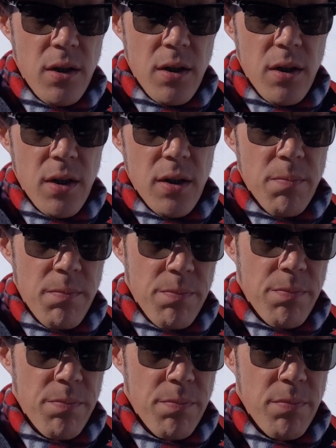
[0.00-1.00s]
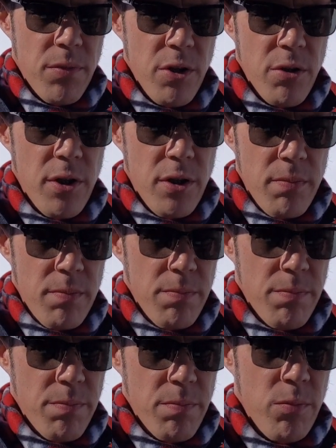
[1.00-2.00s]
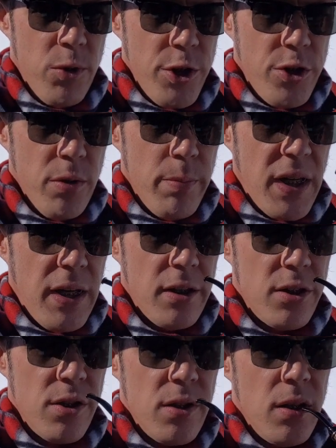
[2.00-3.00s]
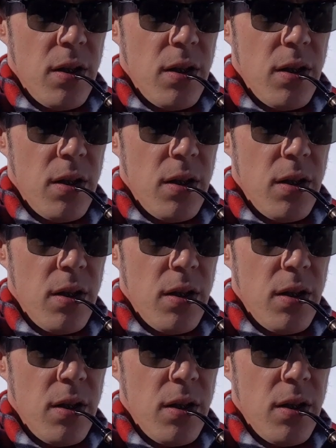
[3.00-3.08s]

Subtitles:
the little moisture packs,